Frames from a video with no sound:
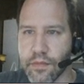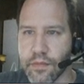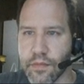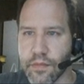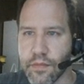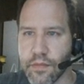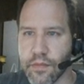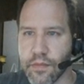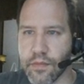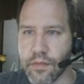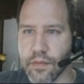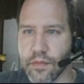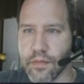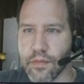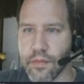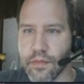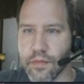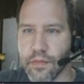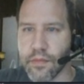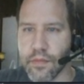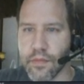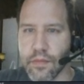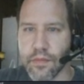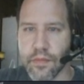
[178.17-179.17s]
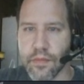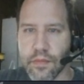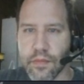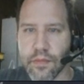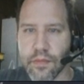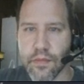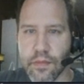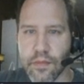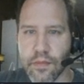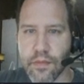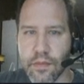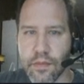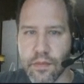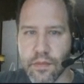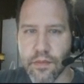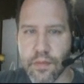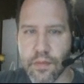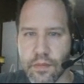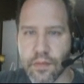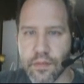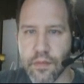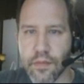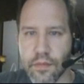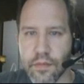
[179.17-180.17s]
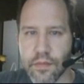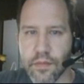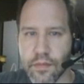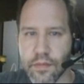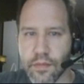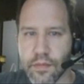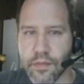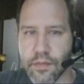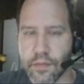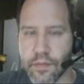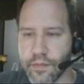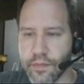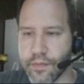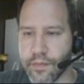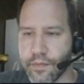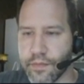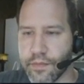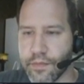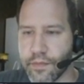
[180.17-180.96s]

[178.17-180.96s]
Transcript: [no speech]